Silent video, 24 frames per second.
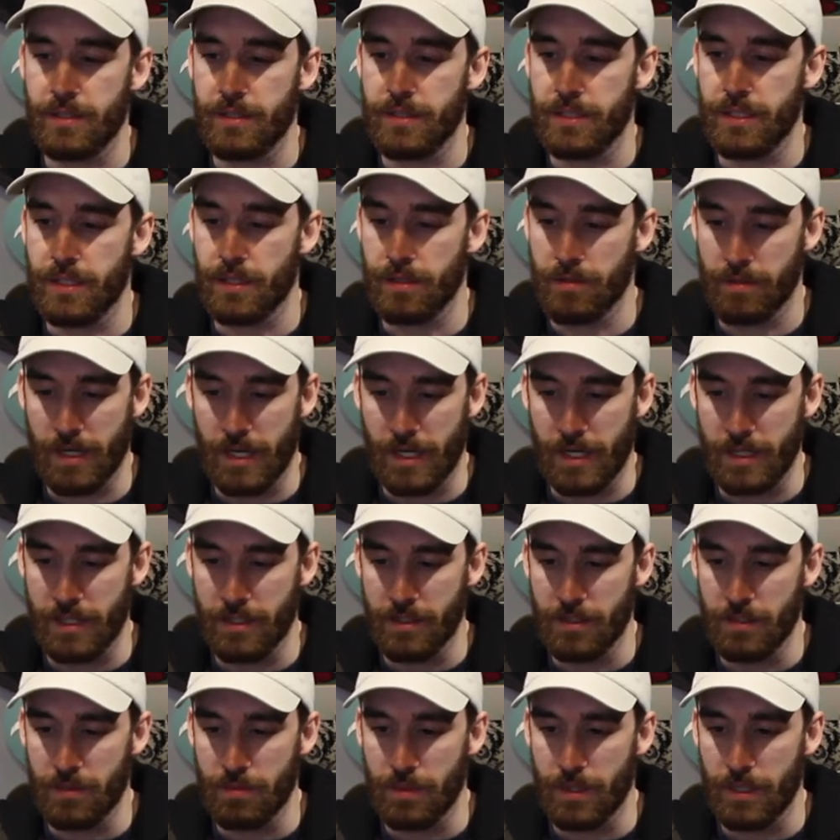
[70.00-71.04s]
else that you're rocking
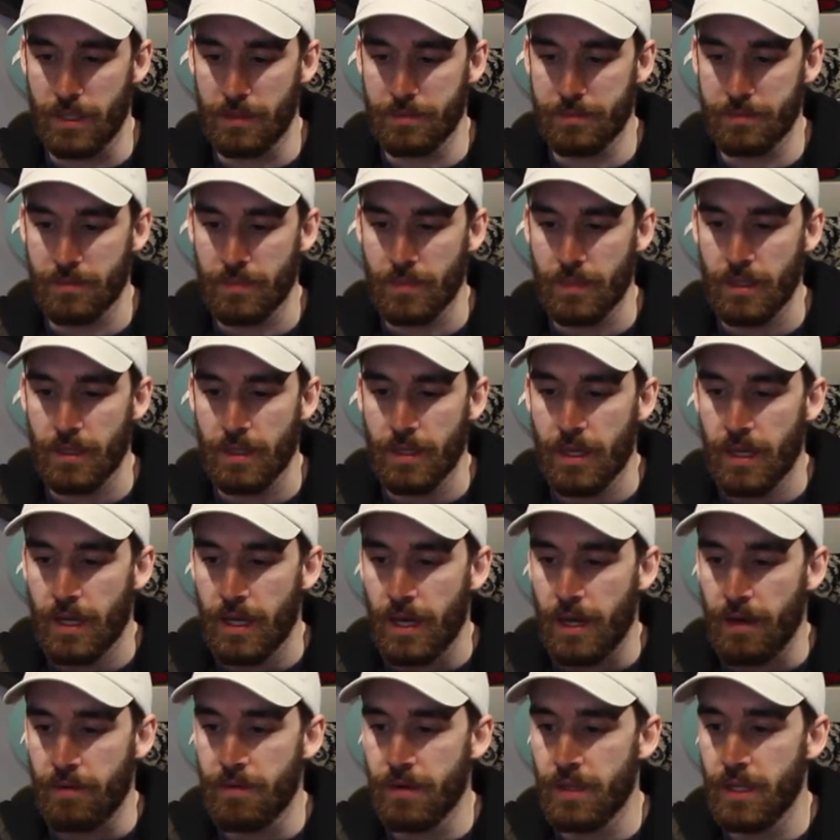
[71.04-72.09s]
as well.
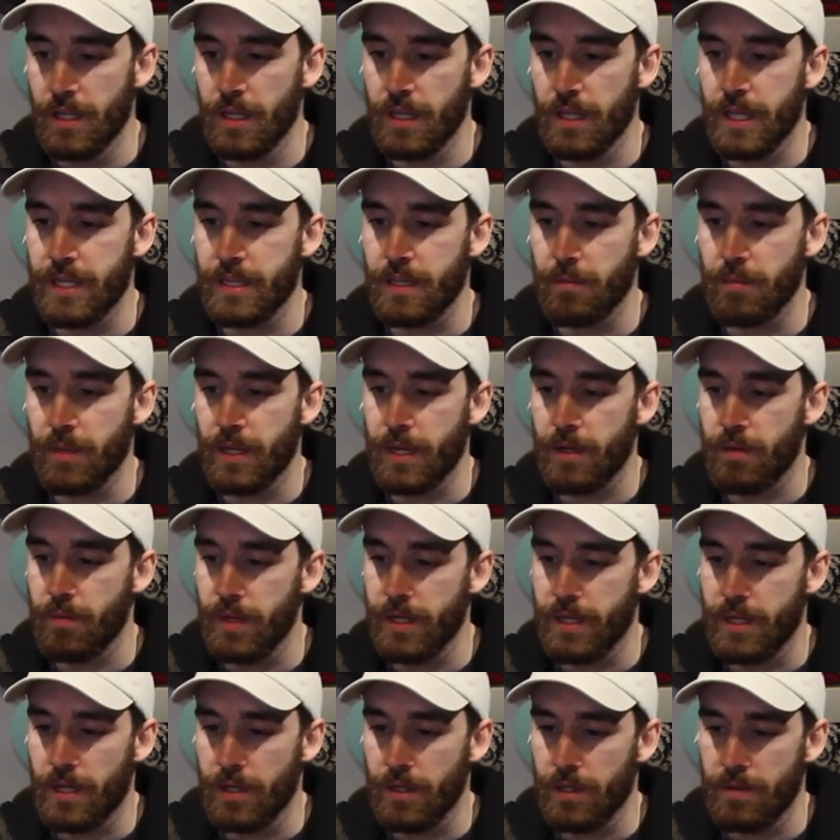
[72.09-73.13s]
I really like the
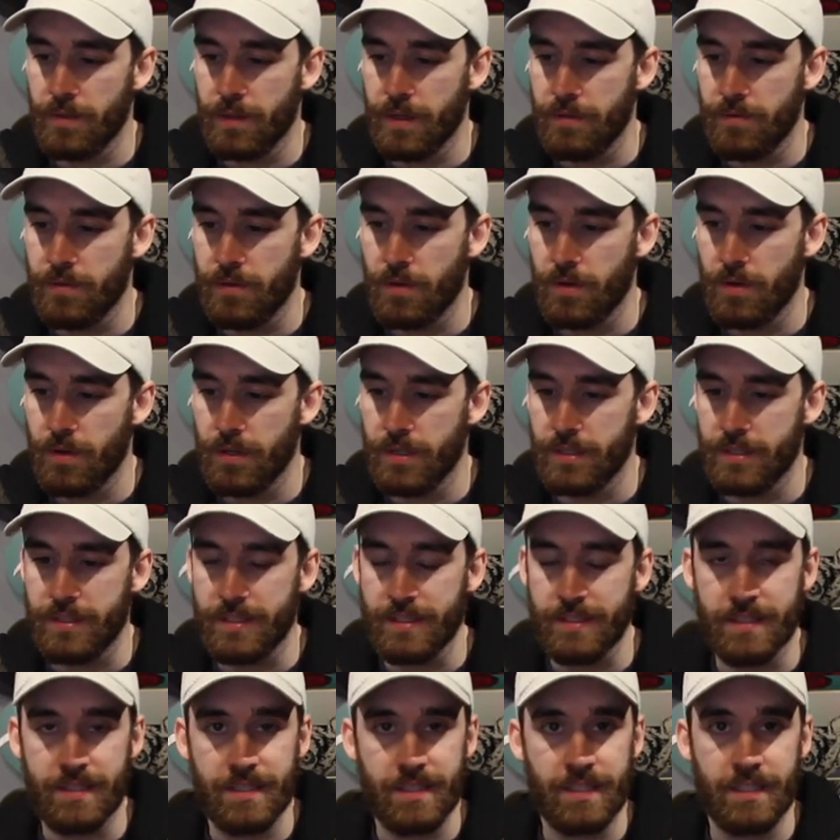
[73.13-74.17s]
black-white colorway, of course,
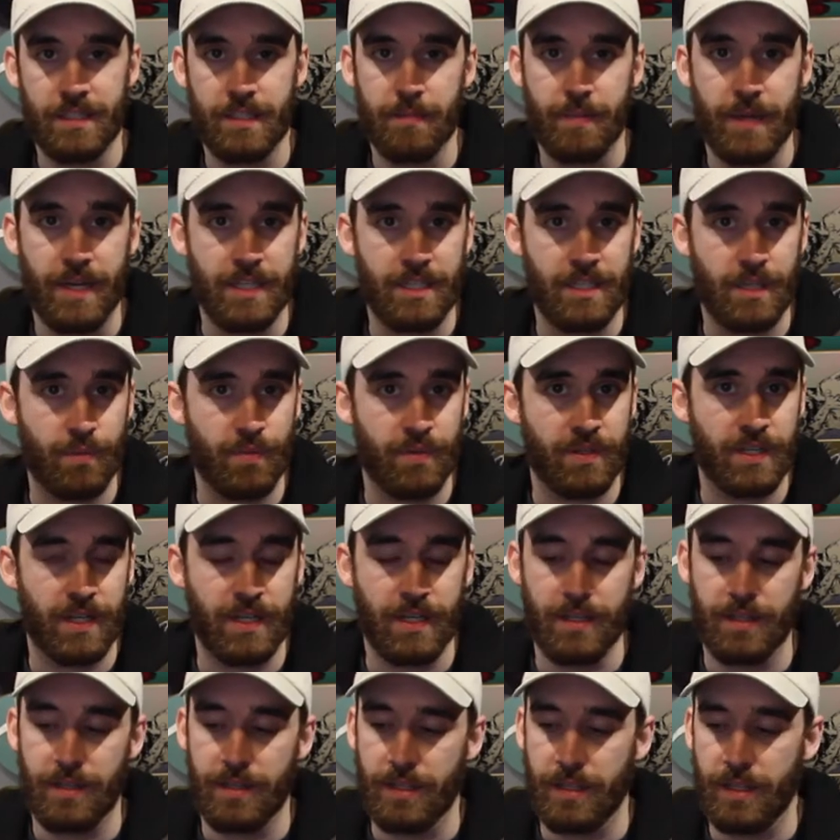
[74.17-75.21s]
because it's easy to match up with
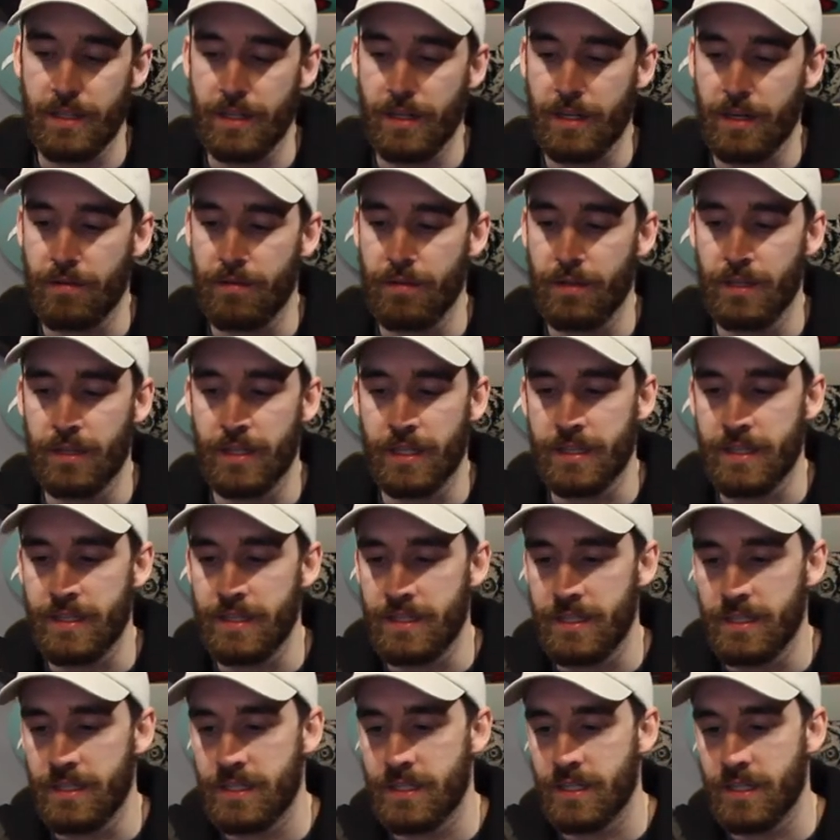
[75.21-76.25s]
anything. I really like the
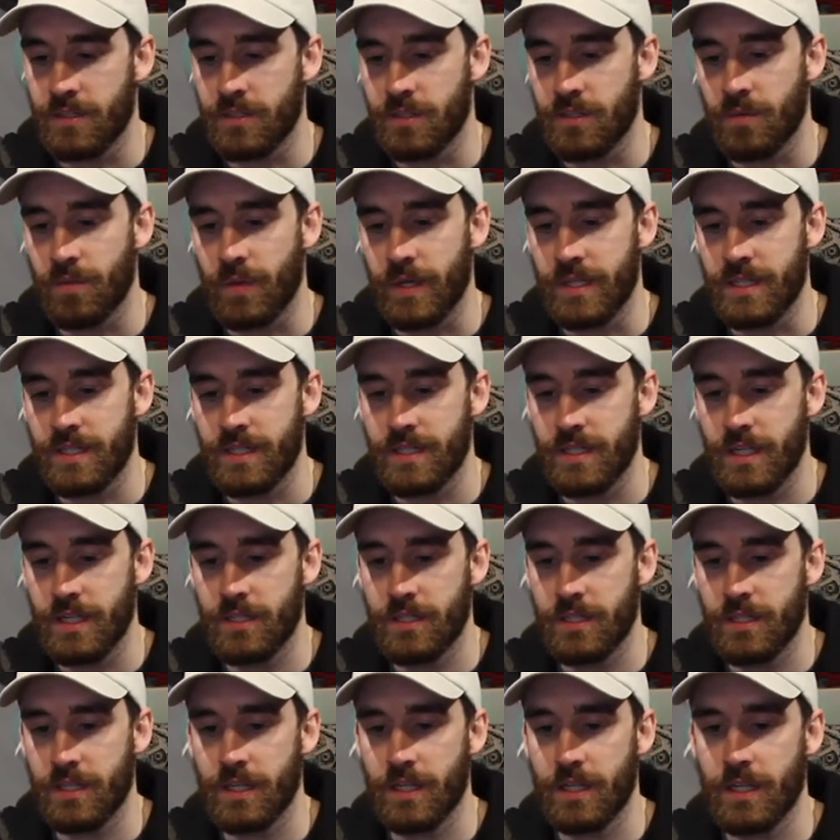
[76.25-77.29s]
details of the white
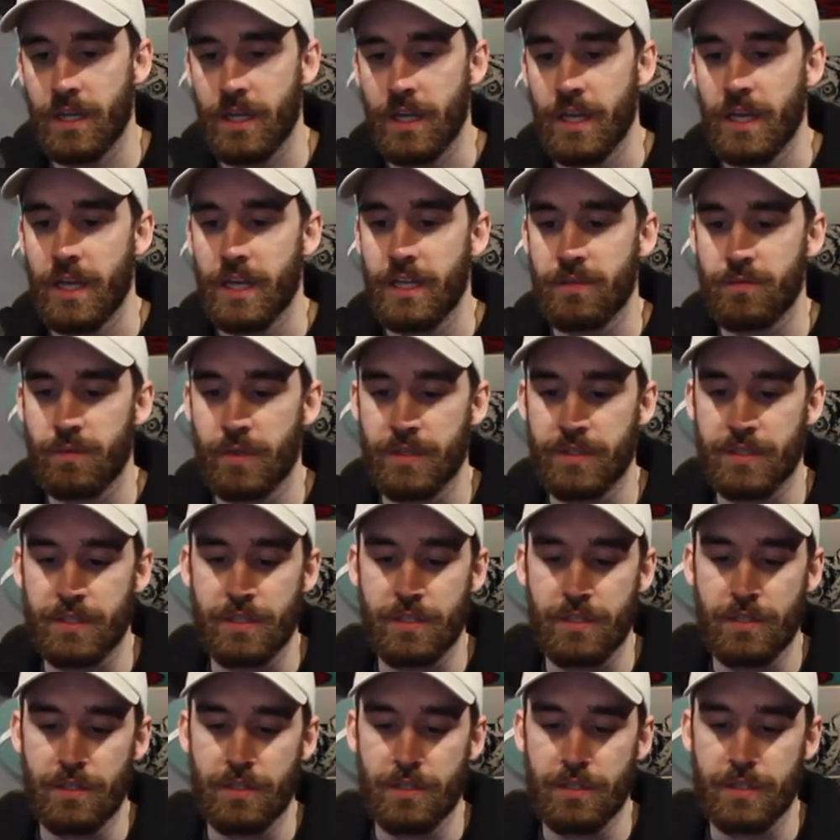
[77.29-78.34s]
stitching, as well as the
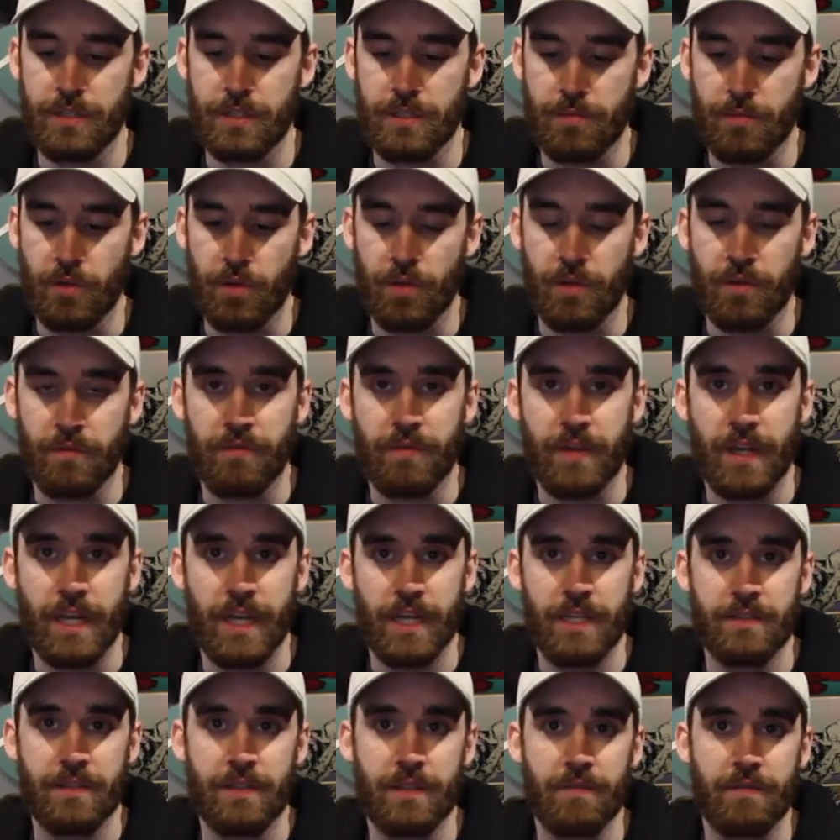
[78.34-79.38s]
cues of some old
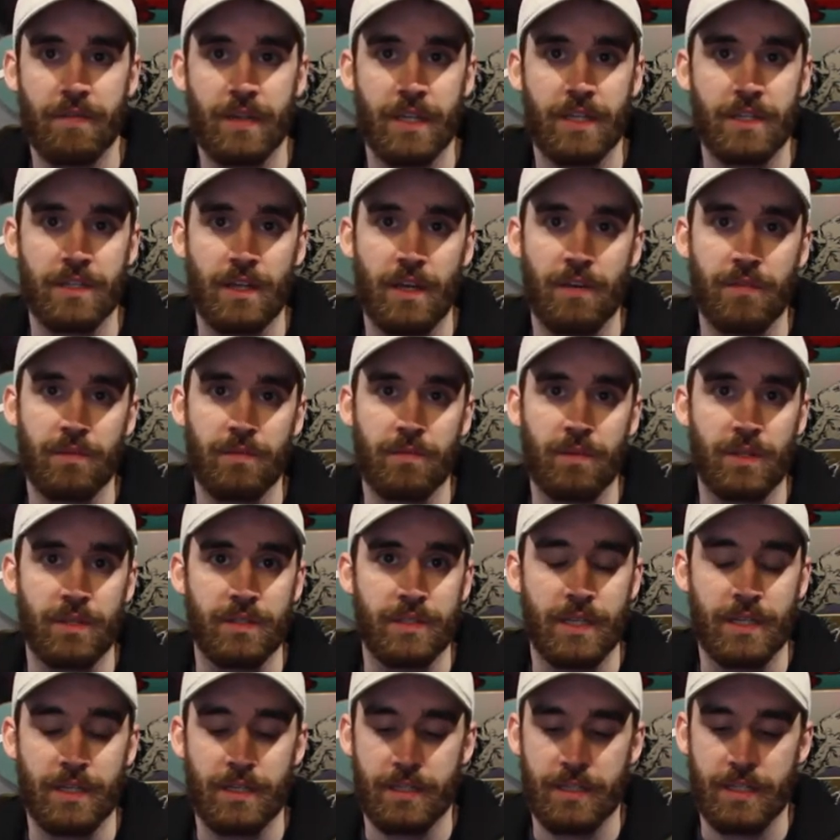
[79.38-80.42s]
Vans with the Vans off-the-wall
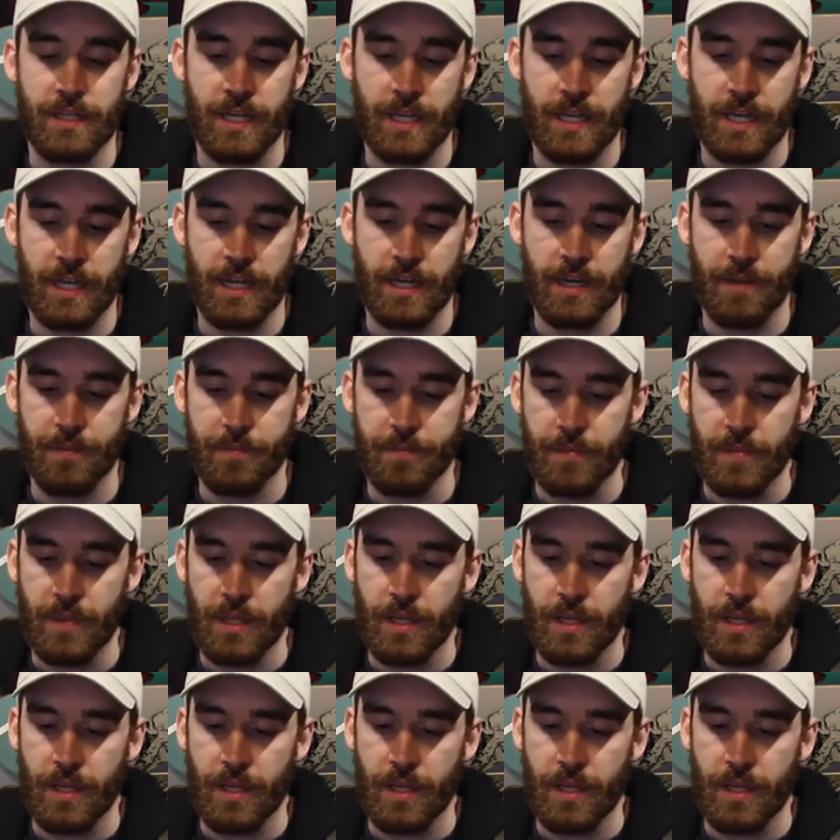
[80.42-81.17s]
tongue tag.